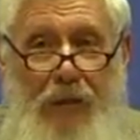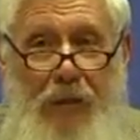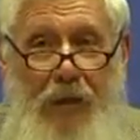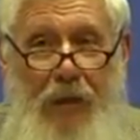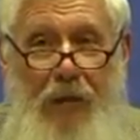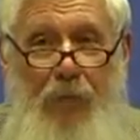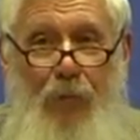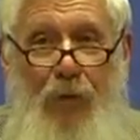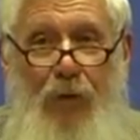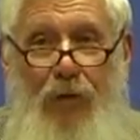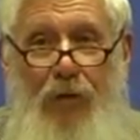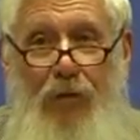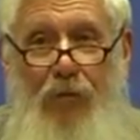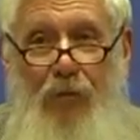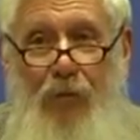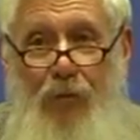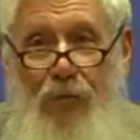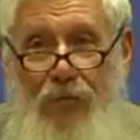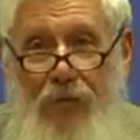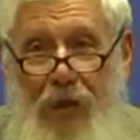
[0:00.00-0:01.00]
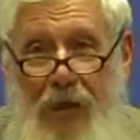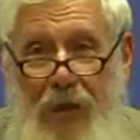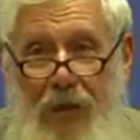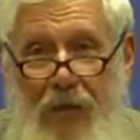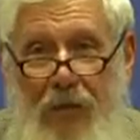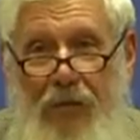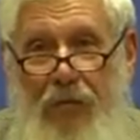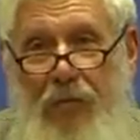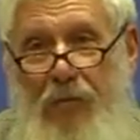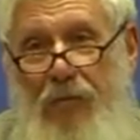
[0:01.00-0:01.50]
time with the
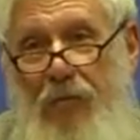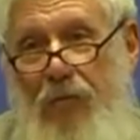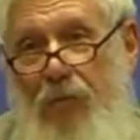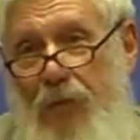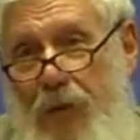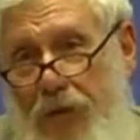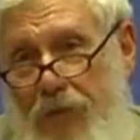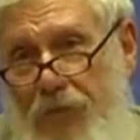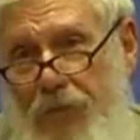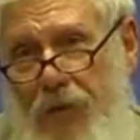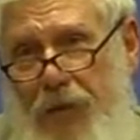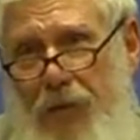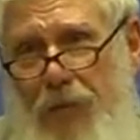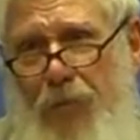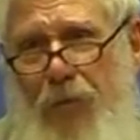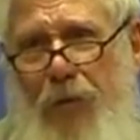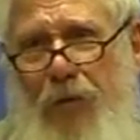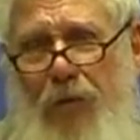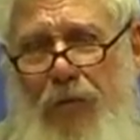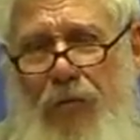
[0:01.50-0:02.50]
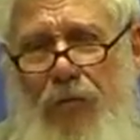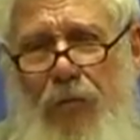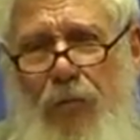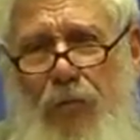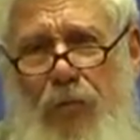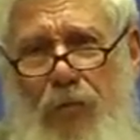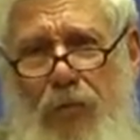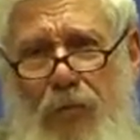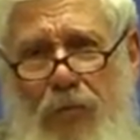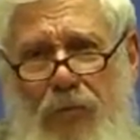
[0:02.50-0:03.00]
Crusaders. We have time with the
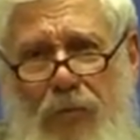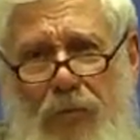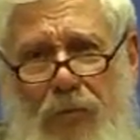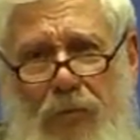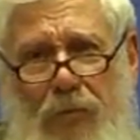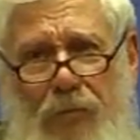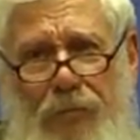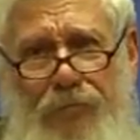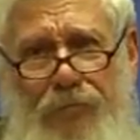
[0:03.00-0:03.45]
Jews also.